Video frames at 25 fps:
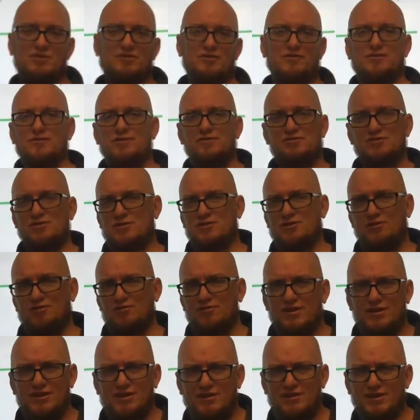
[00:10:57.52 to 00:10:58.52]
your future
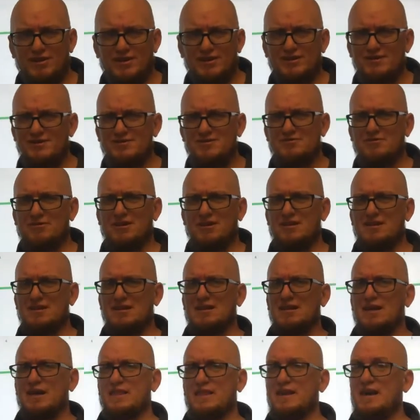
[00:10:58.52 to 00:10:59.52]
career is or anything
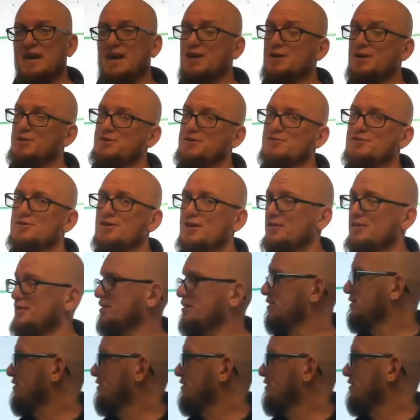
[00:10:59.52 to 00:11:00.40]
like that, because you're not there